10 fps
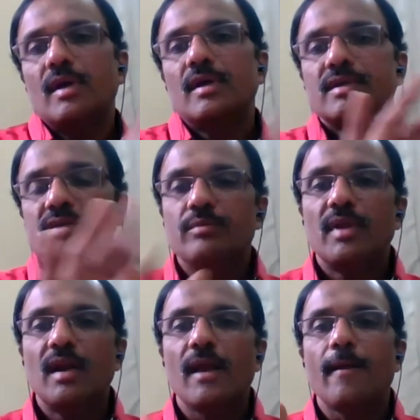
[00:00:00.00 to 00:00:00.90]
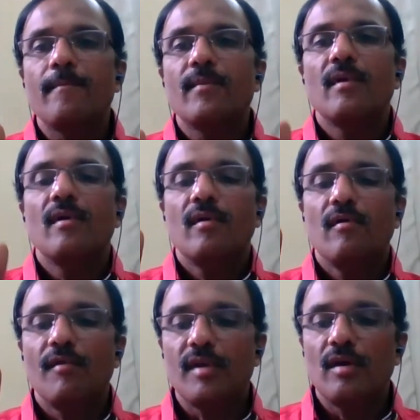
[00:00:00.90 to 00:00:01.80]
Similarly,
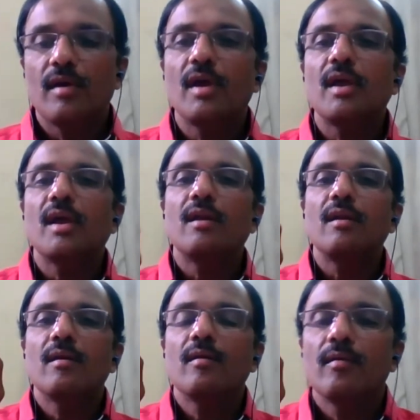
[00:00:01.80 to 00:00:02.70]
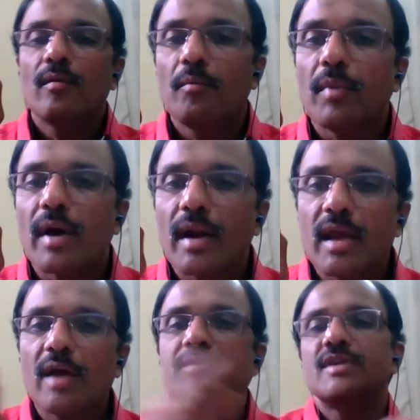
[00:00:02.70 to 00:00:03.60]
when you're looking in
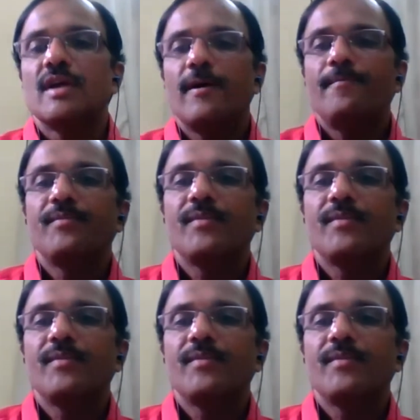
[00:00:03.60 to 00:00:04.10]
Markhamsia,